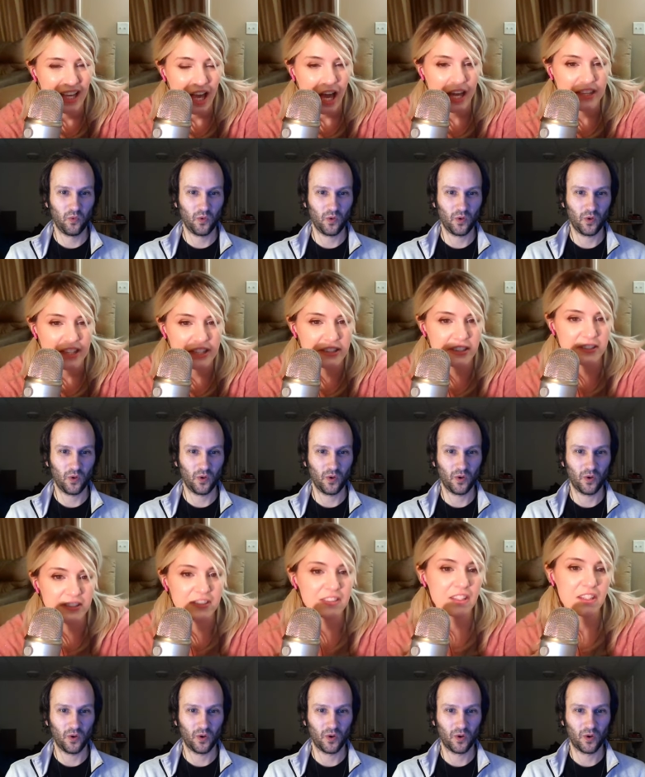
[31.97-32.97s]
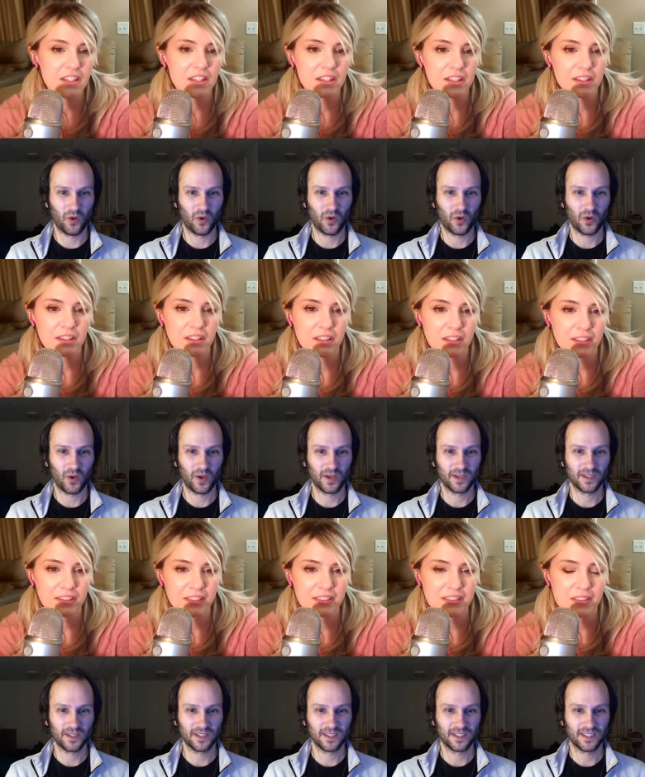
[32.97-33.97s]
Speaker 1: lasers. I think this is
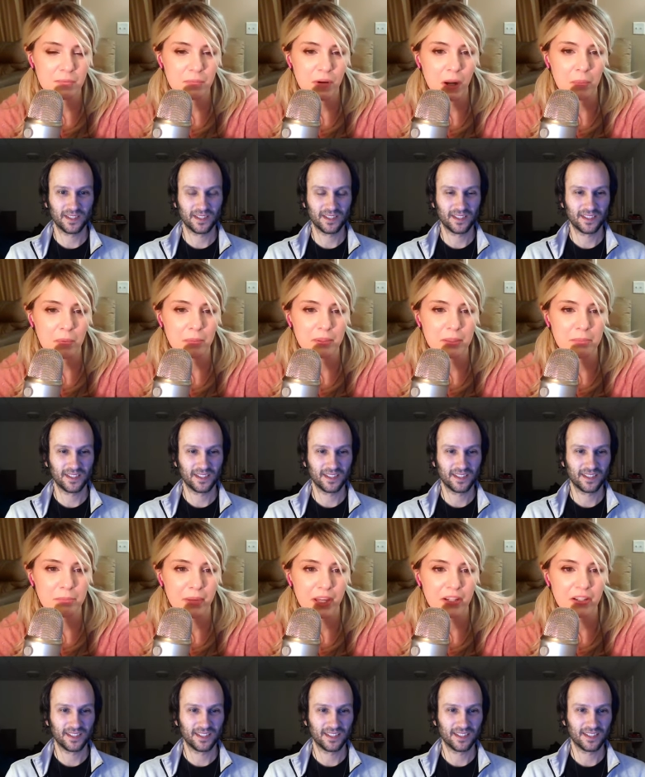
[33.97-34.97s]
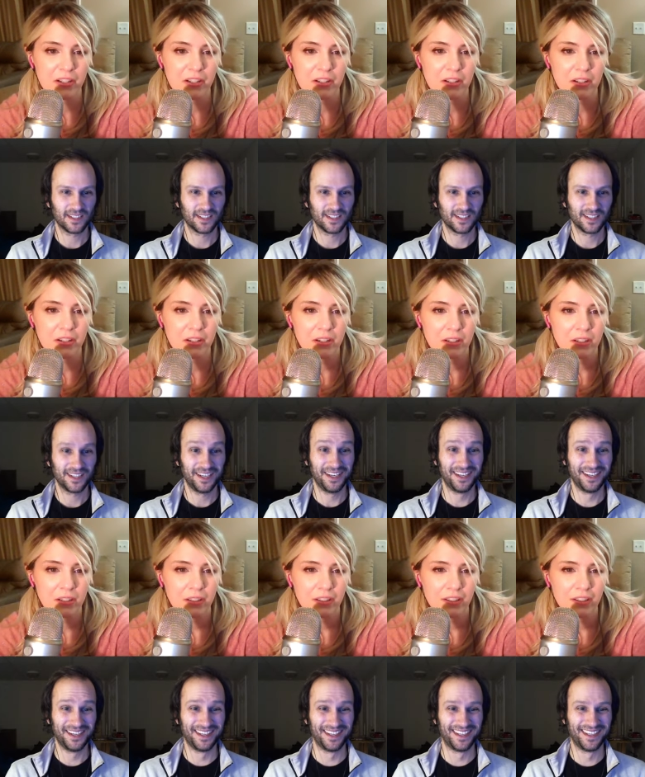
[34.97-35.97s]
this is probably better
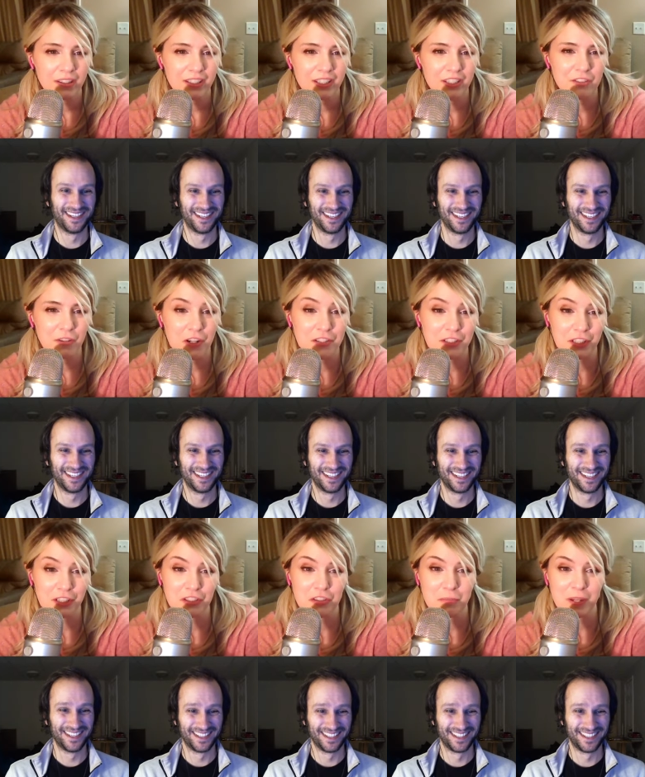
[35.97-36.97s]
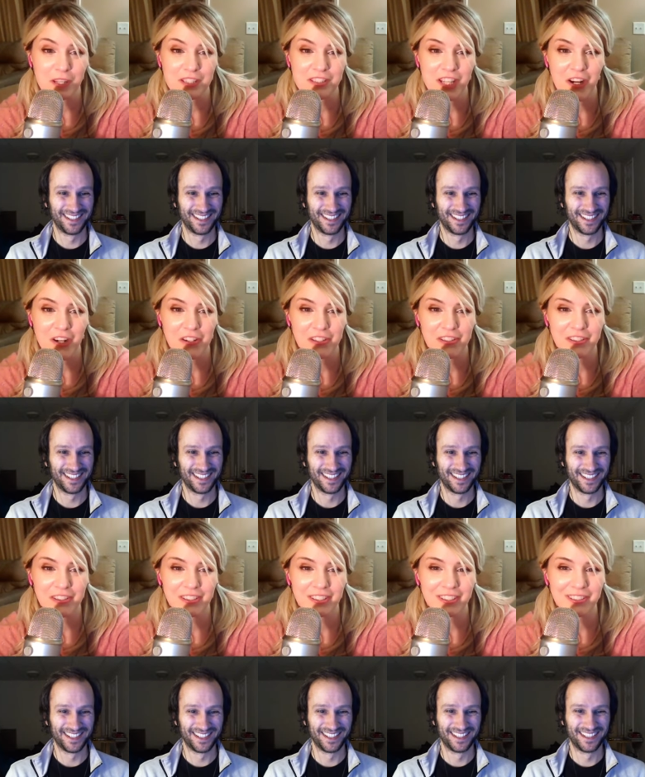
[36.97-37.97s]
as far as like a space
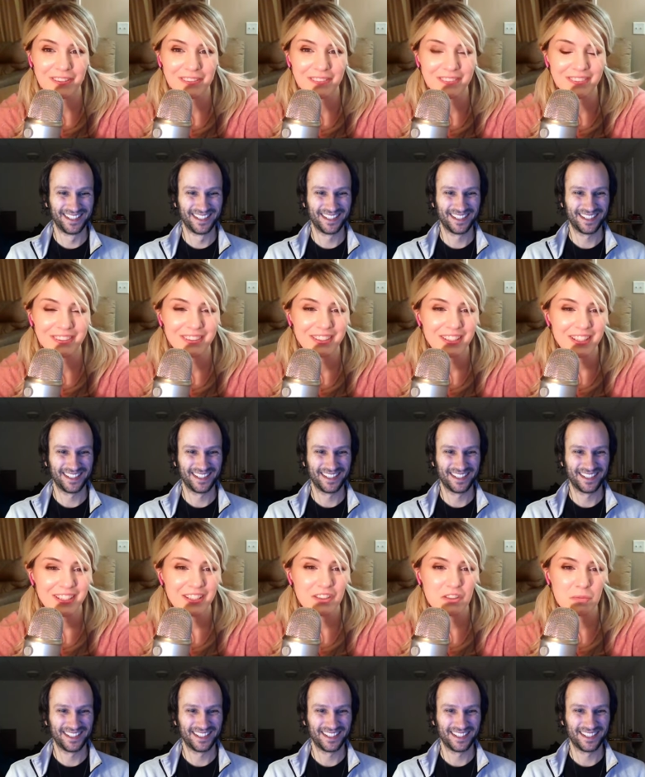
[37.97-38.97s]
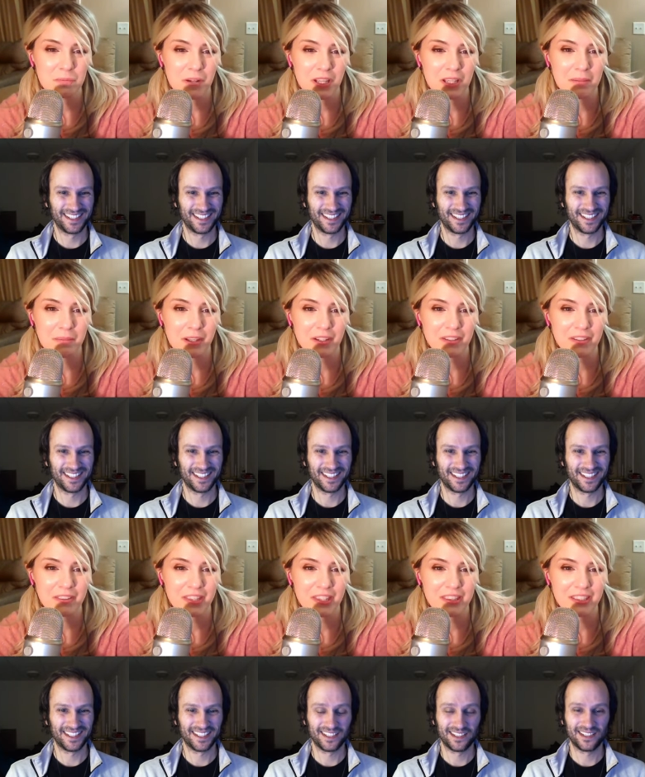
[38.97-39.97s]
harrier clone. This is probably better
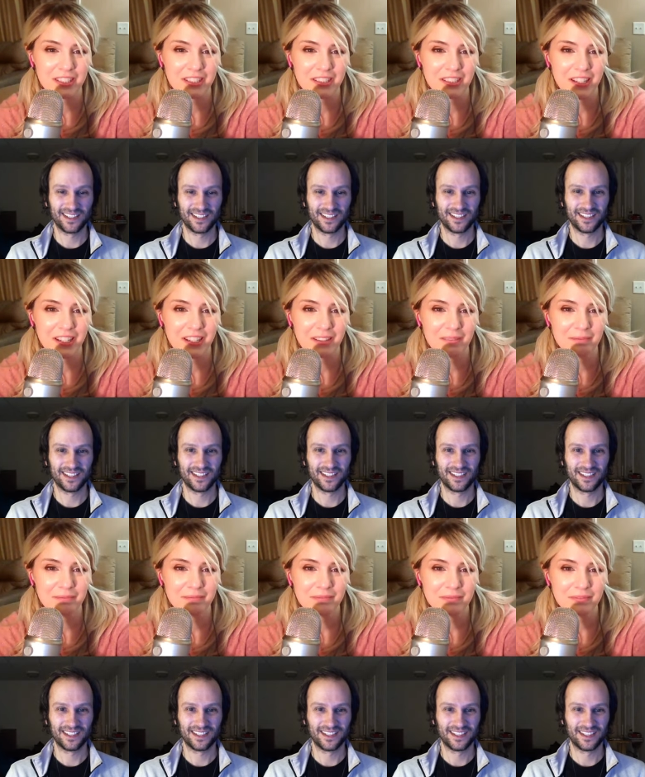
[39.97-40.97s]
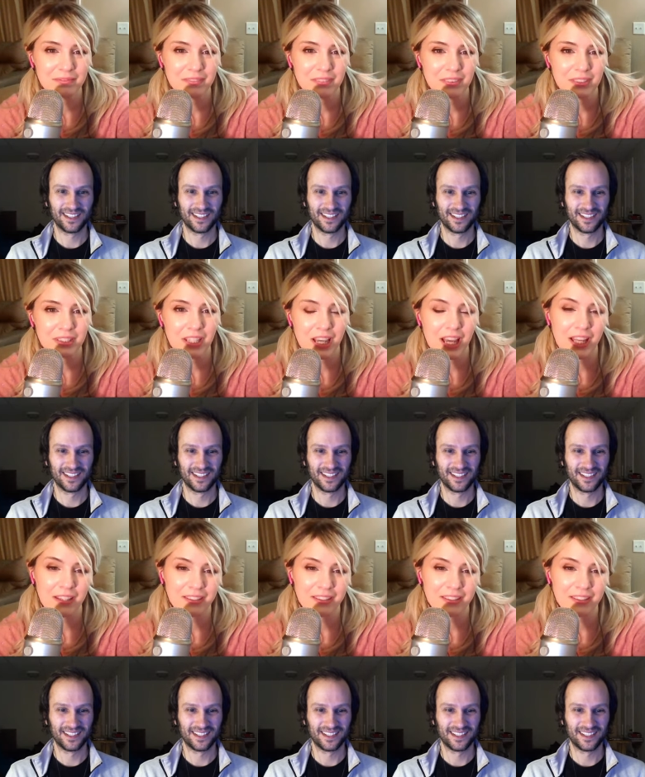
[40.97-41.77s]
than the um yeah,